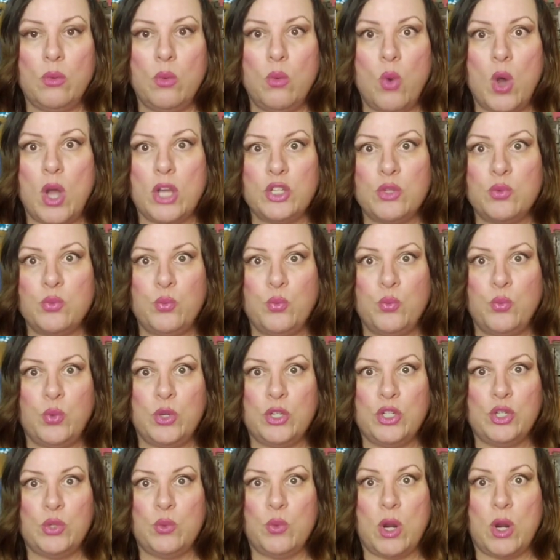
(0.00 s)
watch
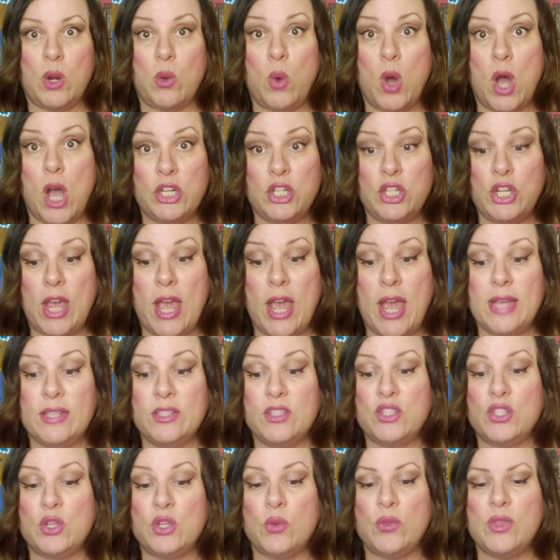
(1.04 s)
what you wanna watch.
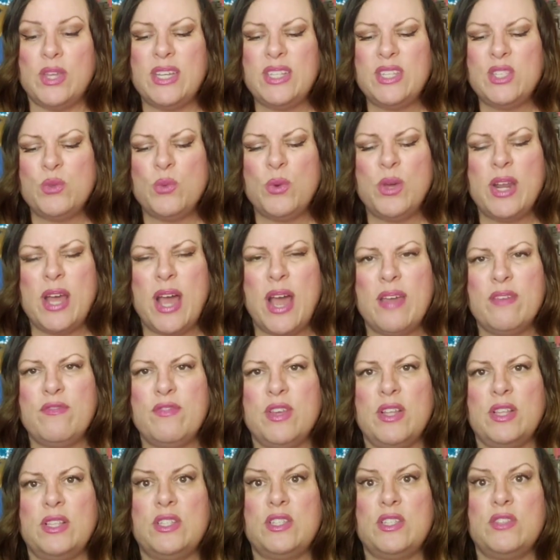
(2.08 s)
And so that's what I
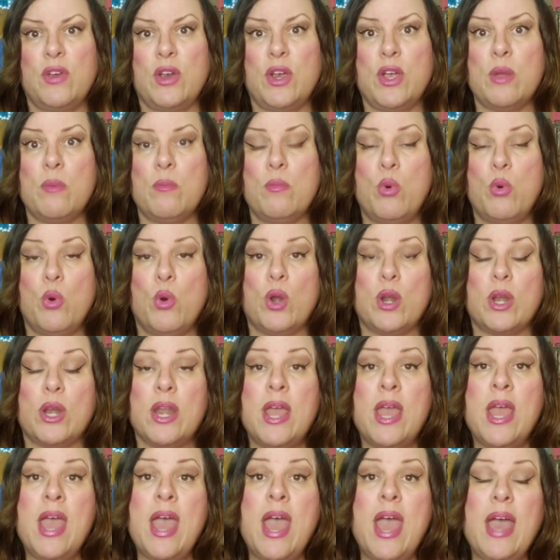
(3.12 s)
feel is very important.
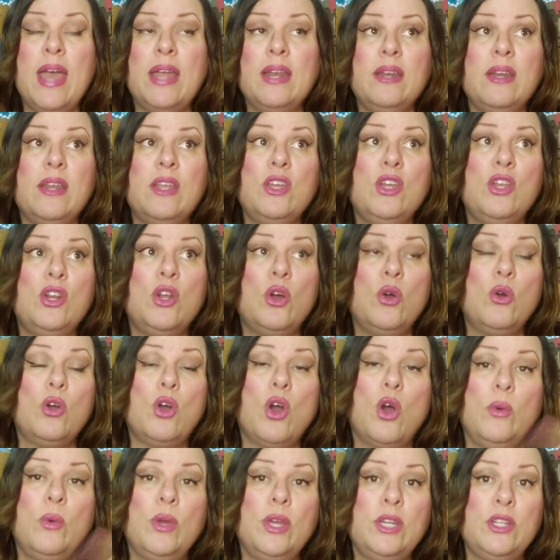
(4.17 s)
And you know,
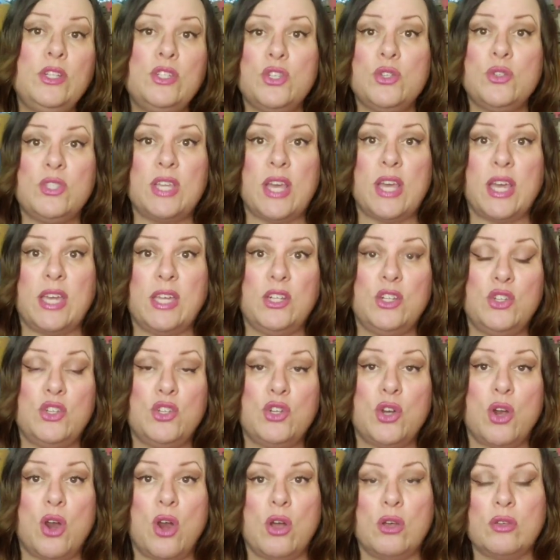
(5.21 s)
going to Second and
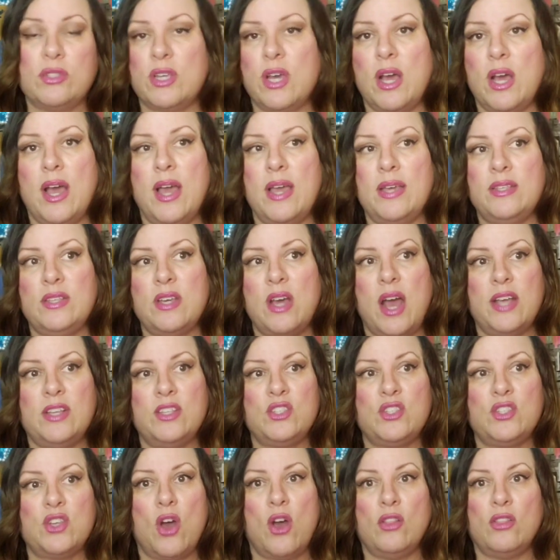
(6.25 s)
Charles, I
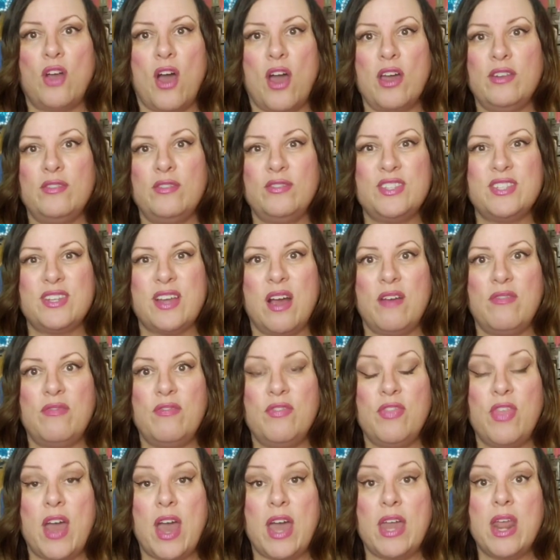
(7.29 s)
saw a lot of stuff
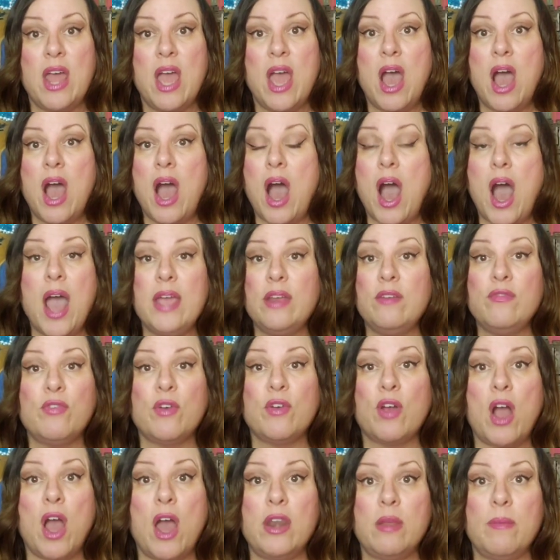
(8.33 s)
that I had
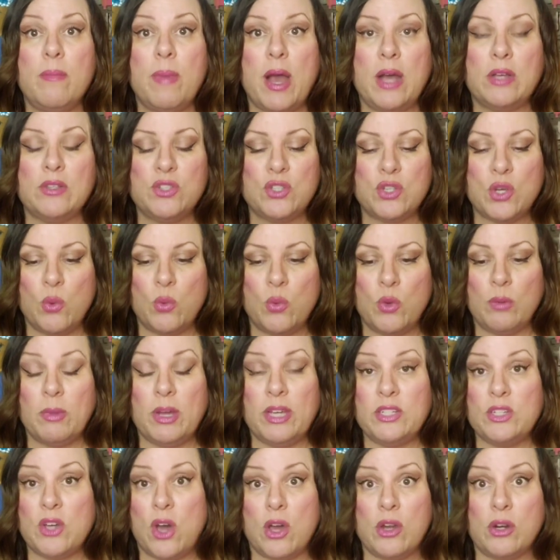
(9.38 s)
forgotten about. So when
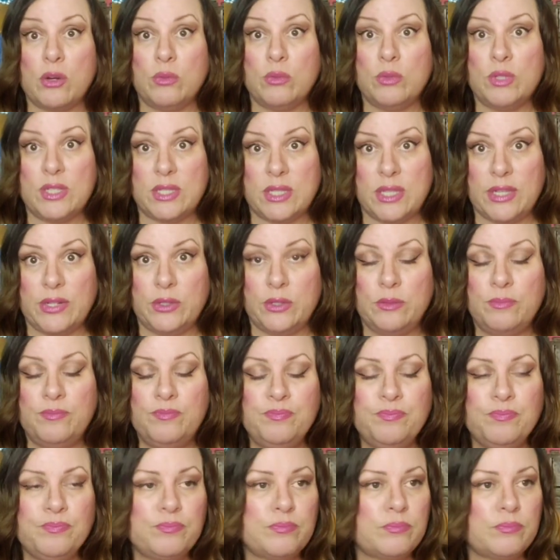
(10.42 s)
my daughter was little,